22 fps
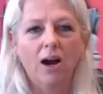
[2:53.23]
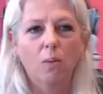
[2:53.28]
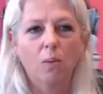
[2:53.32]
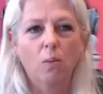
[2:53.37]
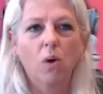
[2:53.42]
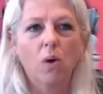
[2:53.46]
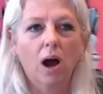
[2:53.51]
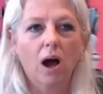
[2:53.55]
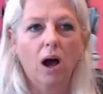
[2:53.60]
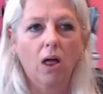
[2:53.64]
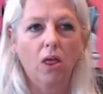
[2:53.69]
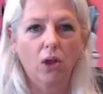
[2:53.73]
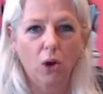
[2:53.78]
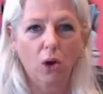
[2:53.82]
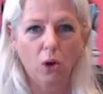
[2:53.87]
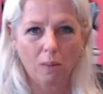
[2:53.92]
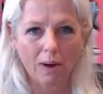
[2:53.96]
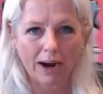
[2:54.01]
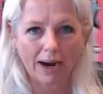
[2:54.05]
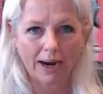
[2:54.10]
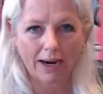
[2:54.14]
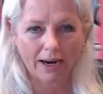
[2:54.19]
Although
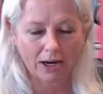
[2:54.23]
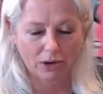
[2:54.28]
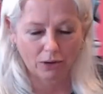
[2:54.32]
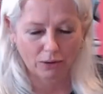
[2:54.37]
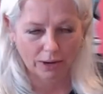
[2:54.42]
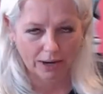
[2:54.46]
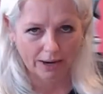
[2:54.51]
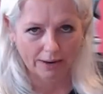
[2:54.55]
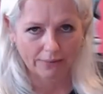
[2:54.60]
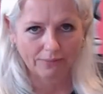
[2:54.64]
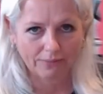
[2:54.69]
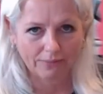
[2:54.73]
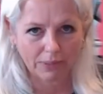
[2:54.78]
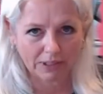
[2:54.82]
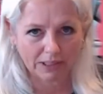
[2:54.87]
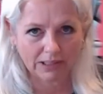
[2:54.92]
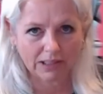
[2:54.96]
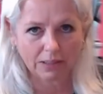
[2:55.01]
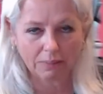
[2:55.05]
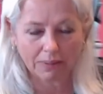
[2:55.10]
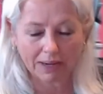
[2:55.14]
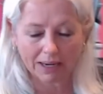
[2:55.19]
my Craft
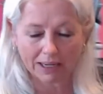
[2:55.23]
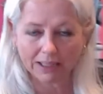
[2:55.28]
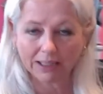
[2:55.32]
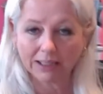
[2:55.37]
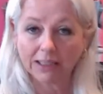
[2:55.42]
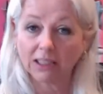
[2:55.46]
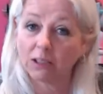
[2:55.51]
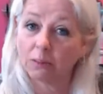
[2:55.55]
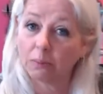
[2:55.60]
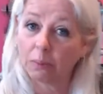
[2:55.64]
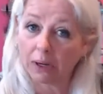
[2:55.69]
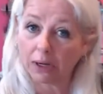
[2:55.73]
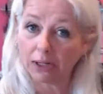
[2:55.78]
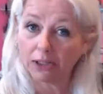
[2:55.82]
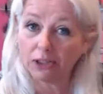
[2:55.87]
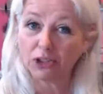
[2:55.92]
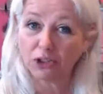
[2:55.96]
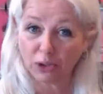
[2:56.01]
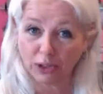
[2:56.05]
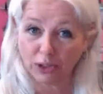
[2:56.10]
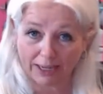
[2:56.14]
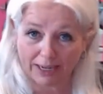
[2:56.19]
Biz in a Box is
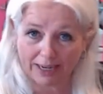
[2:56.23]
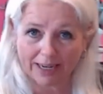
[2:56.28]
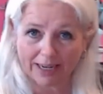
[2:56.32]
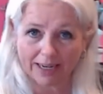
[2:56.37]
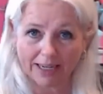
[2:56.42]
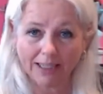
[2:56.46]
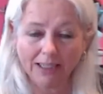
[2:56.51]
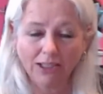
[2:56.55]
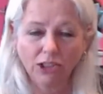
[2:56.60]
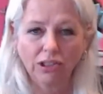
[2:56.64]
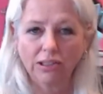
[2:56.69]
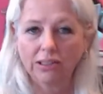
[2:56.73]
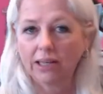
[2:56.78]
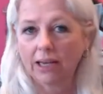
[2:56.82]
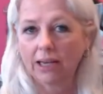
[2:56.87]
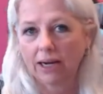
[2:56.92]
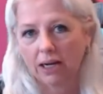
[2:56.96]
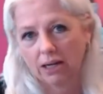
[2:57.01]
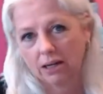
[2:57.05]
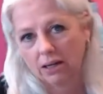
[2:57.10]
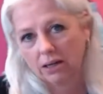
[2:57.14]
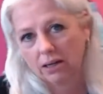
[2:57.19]
sponsoring it, just
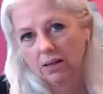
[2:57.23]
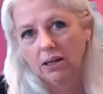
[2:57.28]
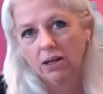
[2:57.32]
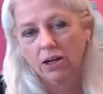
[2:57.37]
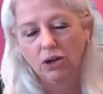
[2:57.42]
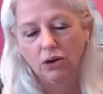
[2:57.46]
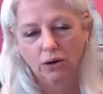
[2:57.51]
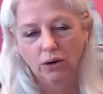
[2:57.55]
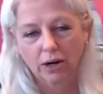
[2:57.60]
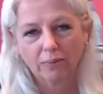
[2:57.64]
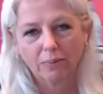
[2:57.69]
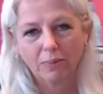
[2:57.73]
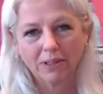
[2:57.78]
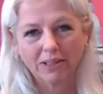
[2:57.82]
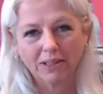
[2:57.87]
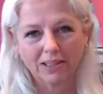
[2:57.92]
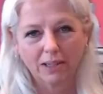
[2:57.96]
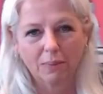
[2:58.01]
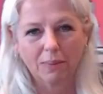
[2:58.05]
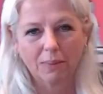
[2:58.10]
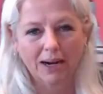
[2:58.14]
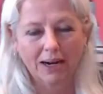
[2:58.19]
like Craft Biz
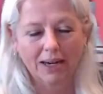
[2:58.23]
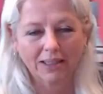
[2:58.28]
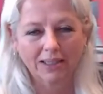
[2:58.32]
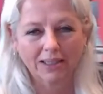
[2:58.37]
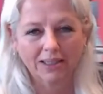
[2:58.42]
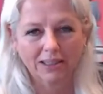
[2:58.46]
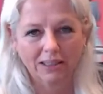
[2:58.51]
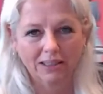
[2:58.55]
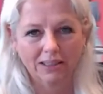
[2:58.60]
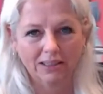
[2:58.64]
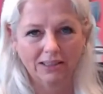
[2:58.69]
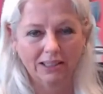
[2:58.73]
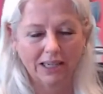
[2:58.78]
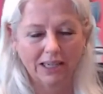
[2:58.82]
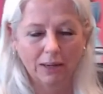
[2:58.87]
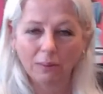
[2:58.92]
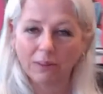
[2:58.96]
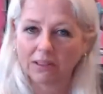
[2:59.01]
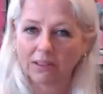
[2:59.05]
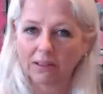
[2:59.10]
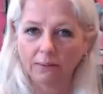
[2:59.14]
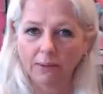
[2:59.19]
in a Box and Stamp
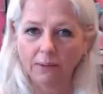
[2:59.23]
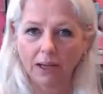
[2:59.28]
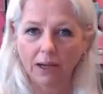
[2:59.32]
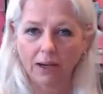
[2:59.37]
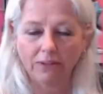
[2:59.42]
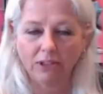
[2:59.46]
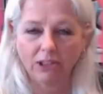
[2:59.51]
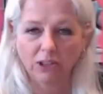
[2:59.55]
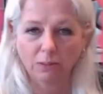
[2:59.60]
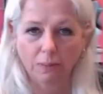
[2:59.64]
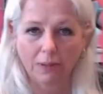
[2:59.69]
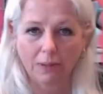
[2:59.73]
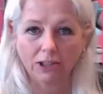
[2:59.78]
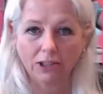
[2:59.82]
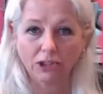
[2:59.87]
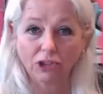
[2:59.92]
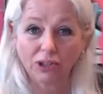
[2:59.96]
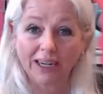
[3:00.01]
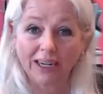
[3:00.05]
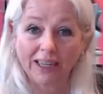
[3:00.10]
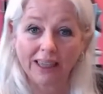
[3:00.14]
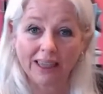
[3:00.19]
Me Some Love is
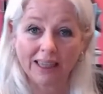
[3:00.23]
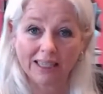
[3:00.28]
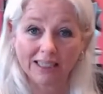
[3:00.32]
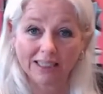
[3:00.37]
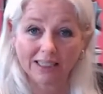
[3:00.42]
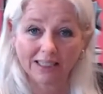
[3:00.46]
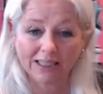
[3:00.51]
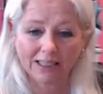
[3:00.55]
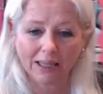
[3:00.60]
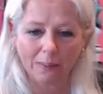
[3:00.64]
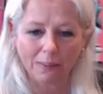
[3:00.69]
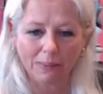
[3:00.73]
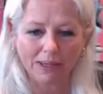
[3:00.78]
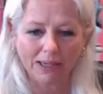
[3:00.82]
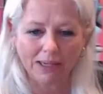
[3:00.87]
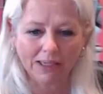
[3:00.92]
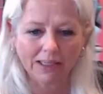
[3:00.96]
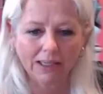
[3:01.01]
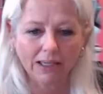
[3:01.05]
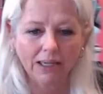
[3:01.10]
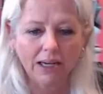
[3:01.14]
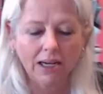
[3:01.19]
sponsoring this
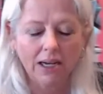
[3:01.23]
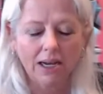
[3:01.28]
summit.